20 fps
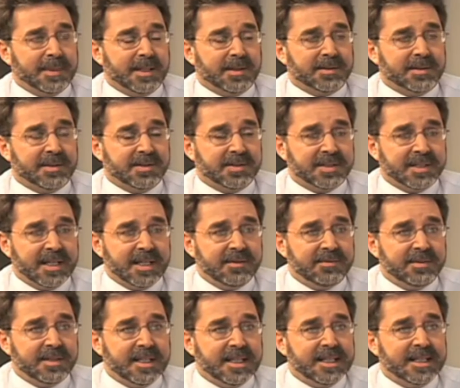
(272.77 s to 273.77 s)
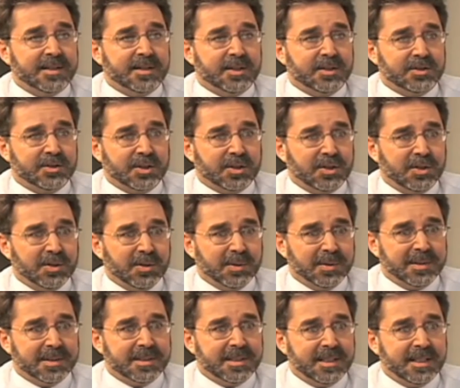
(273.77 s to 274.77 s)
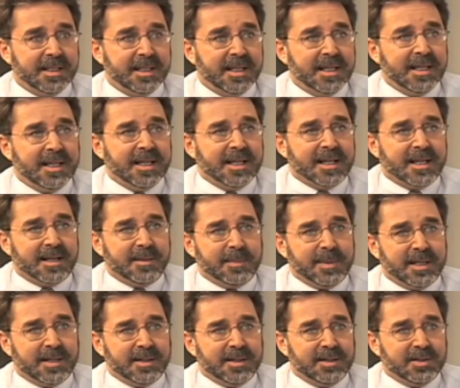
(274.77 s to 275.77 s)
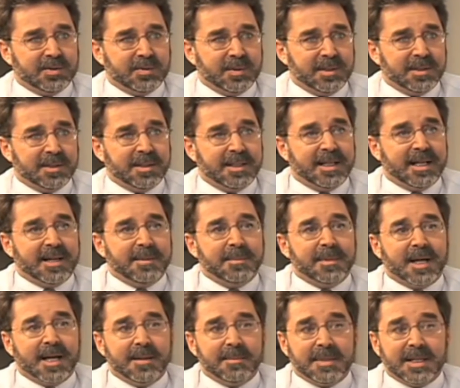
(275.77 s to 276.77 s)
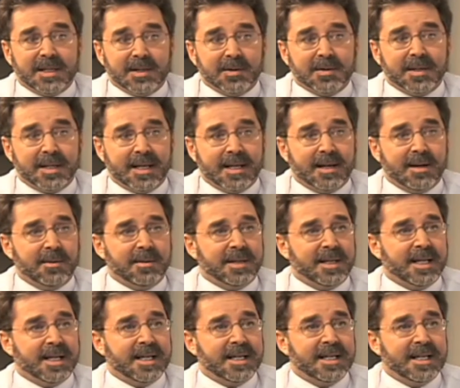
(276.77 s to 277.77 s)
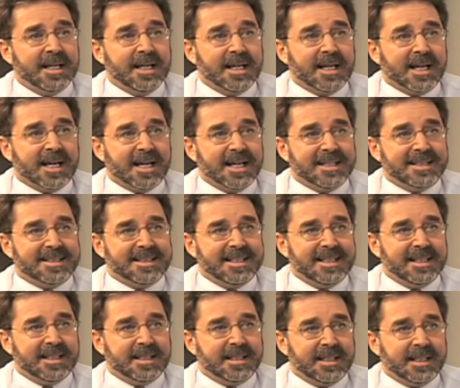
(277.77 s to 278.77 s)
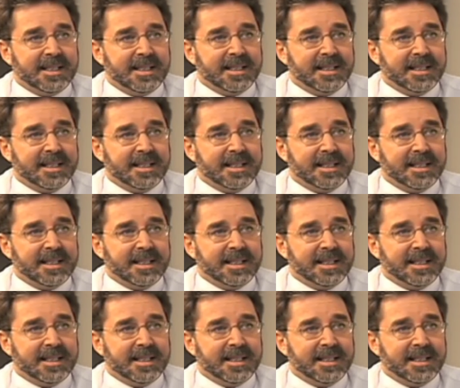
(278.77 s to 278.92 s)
about the safety and the security about Israel, and I'm here now, and I see